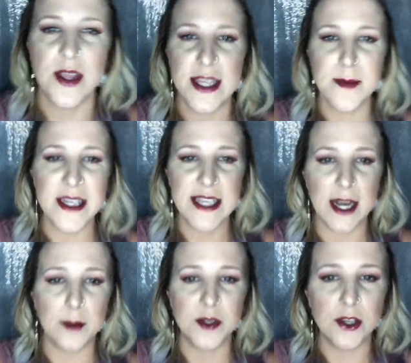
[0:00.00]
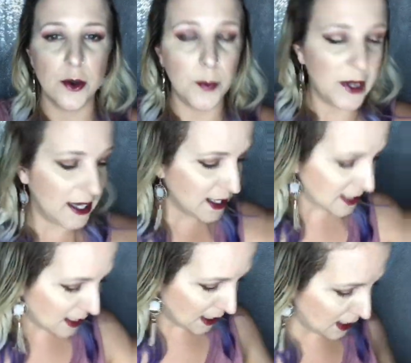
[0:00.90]
my setup. So biggest
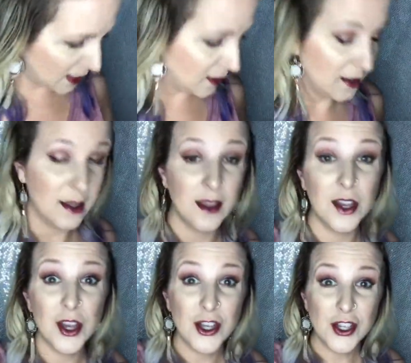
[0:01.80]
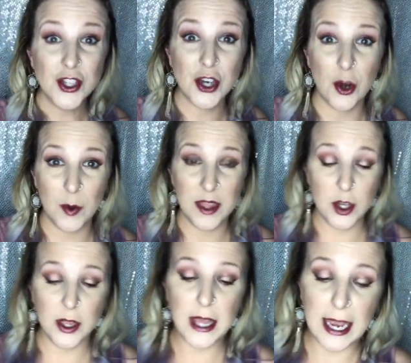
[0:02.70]
thing, start with
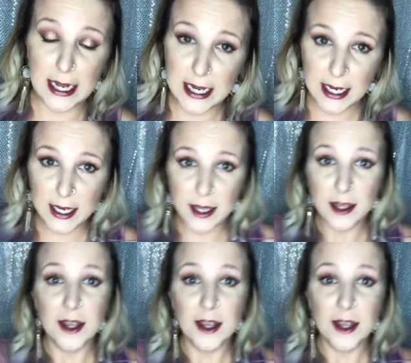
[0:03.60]
good lighting.